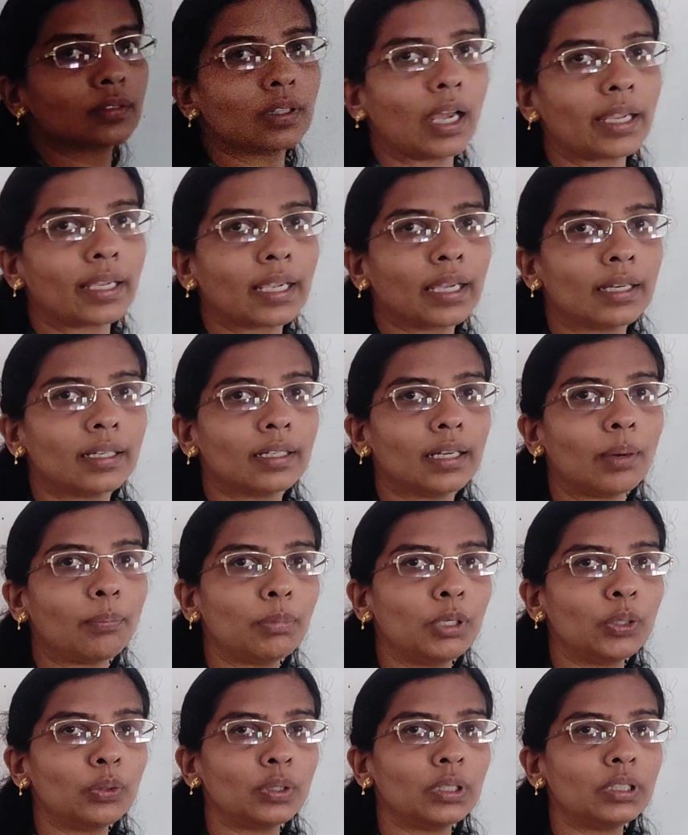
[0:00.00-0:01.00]

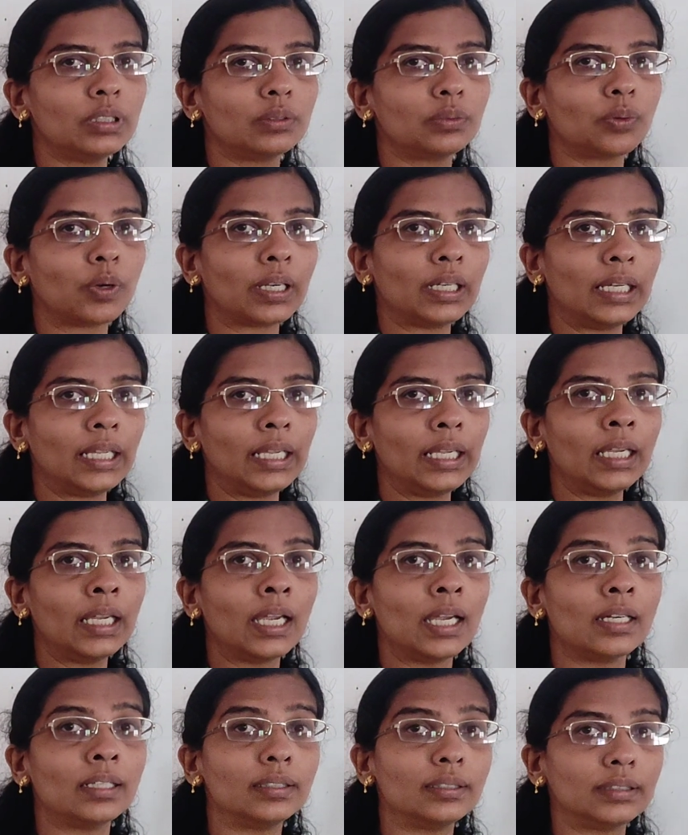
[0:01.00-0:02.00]
W is
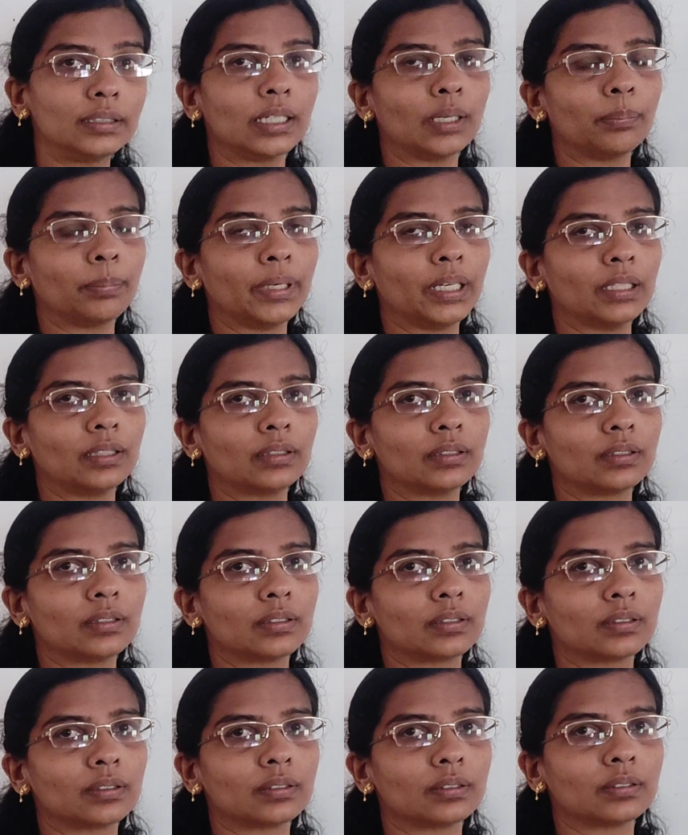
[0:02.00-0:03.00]
only
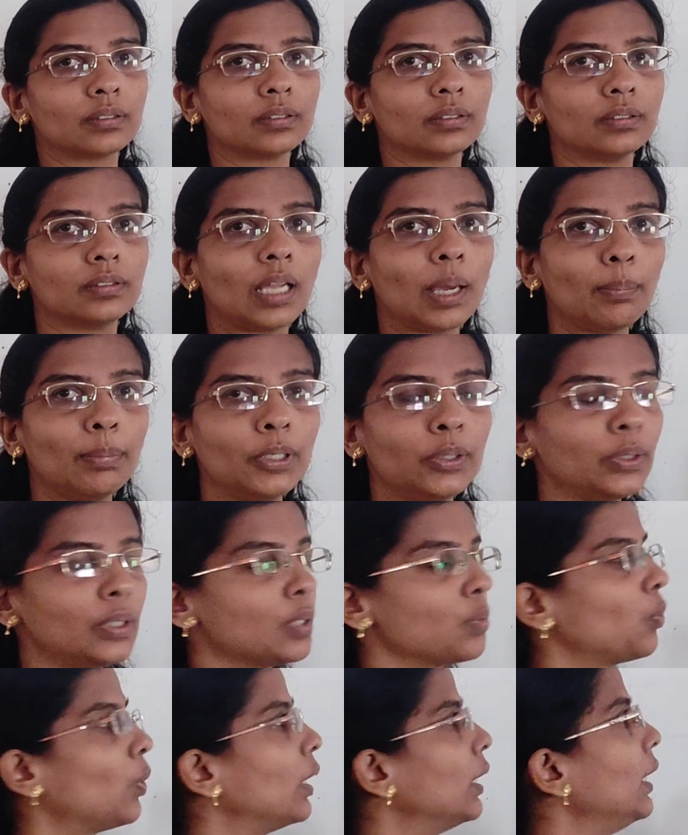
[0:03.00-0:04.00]
terminals. W
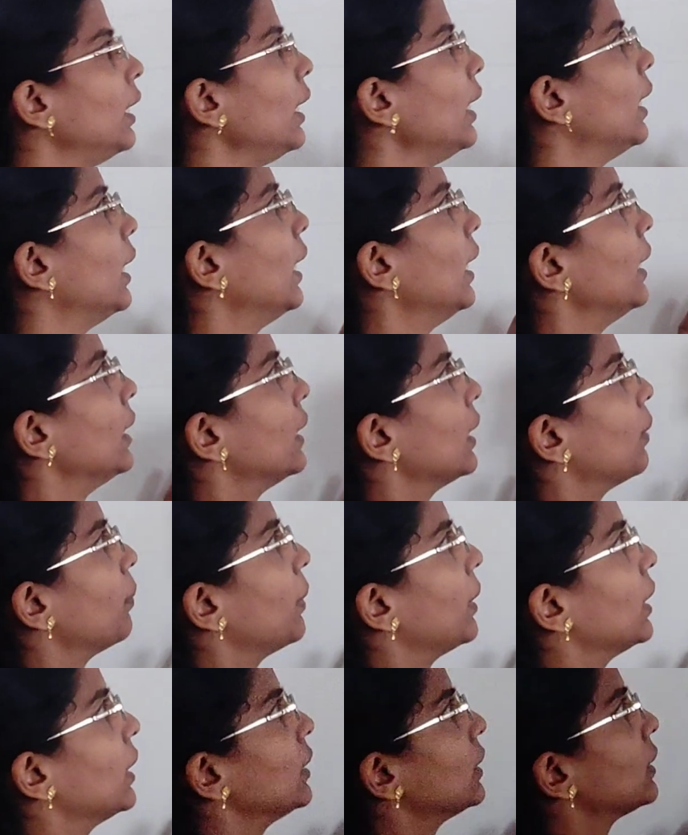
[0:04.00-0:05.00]
is only
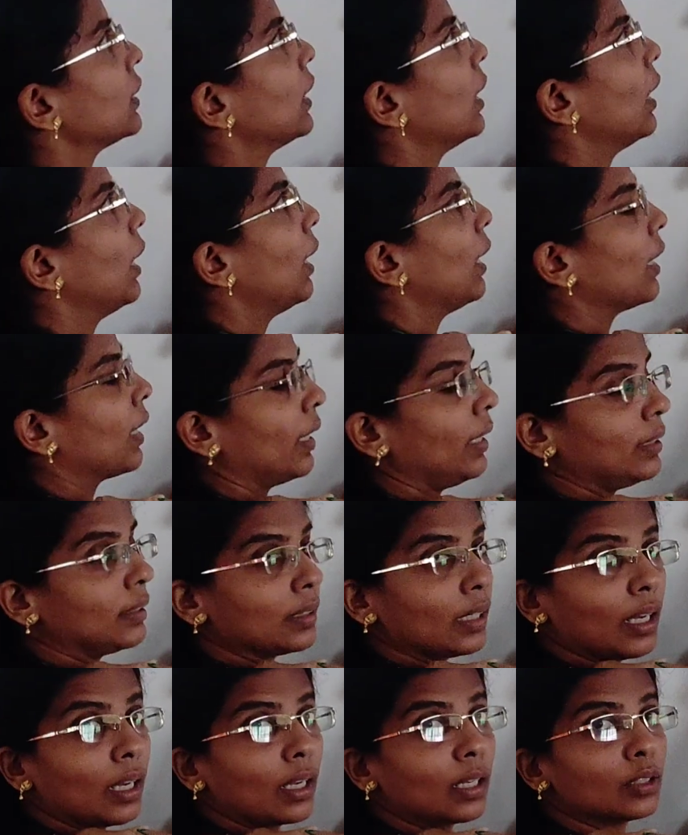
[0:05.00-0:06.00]
terminals.
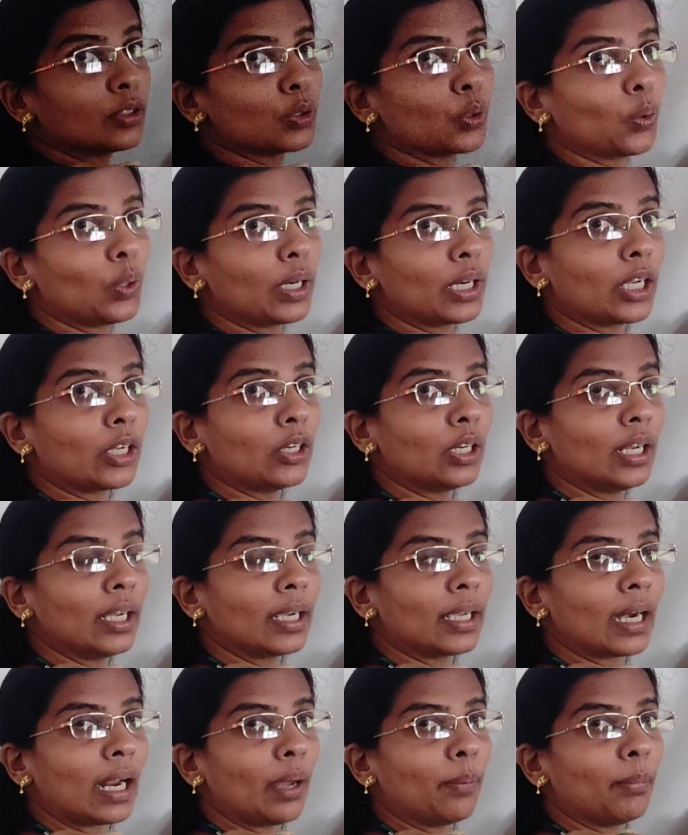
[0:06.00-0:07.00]
Right? So
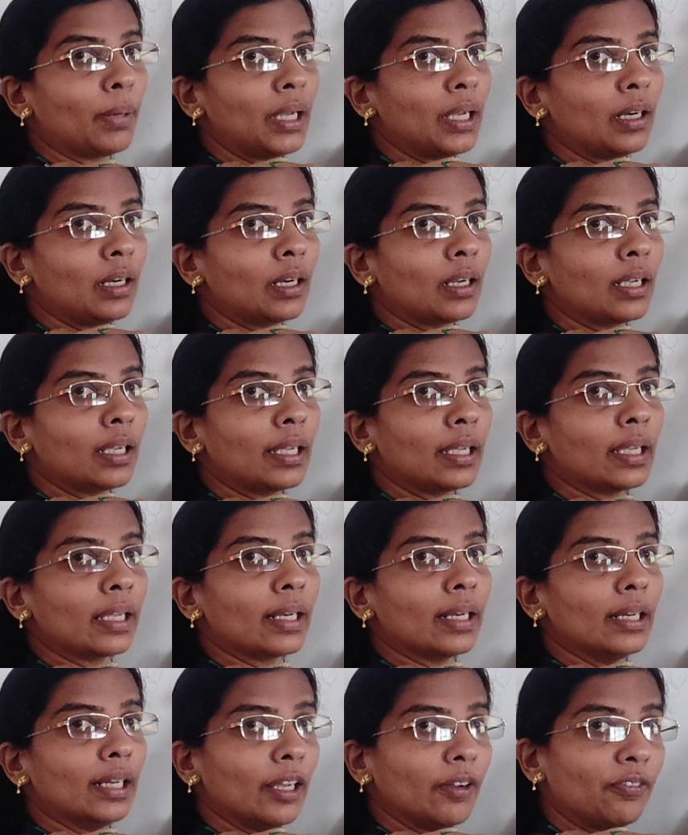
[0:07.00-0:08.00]
regular grammar,
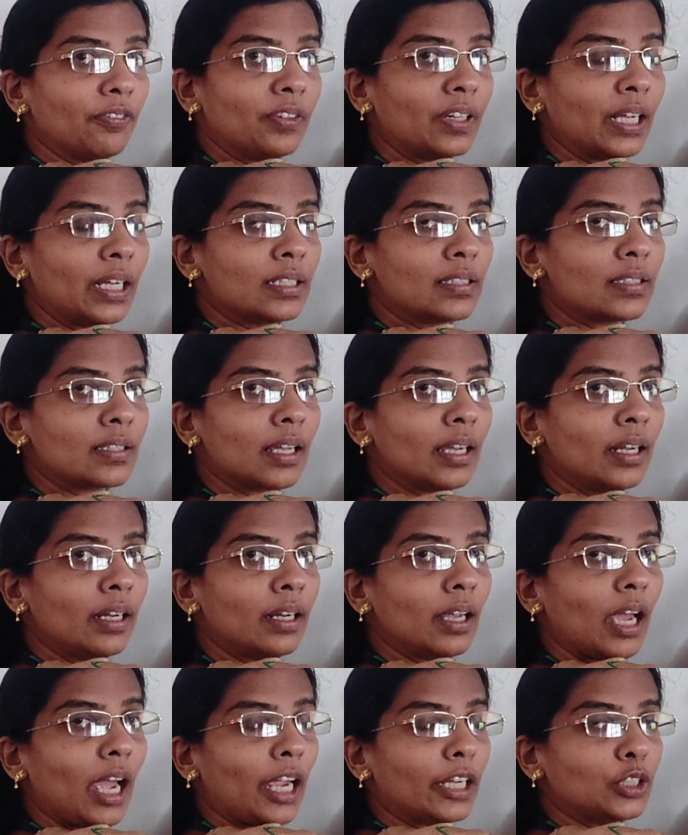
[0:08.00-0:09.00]
left hand
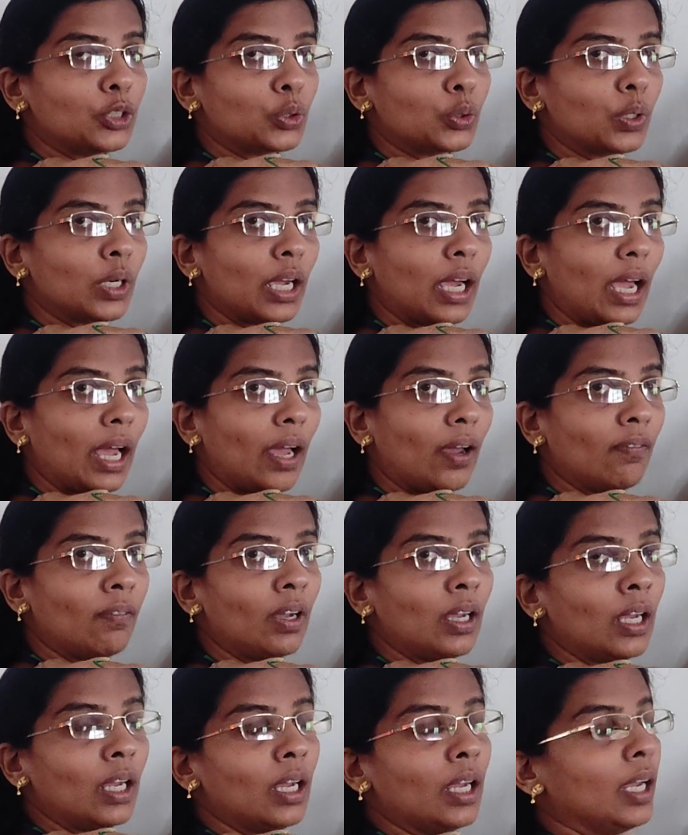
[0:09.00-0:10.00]
side, I should
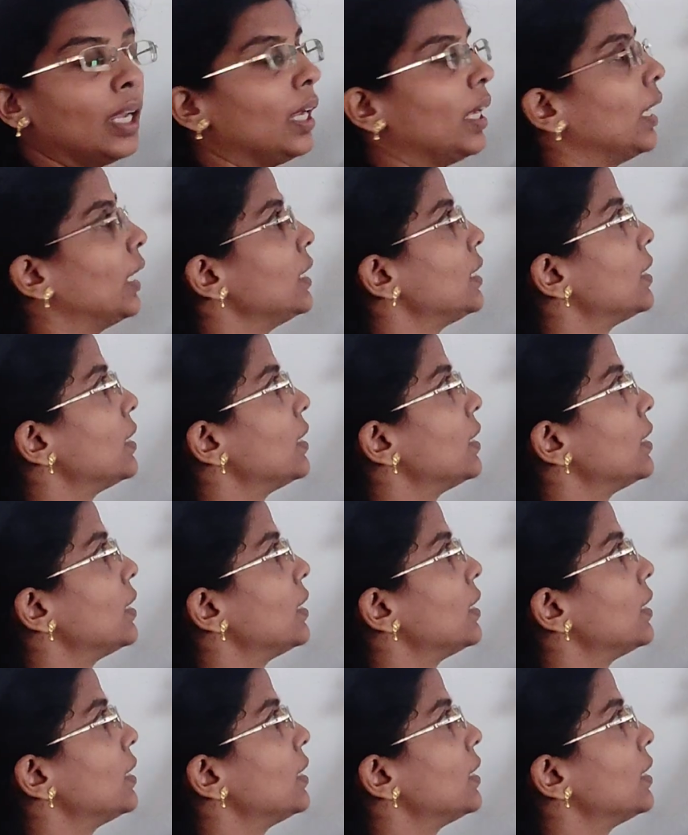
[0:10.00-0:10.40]
have a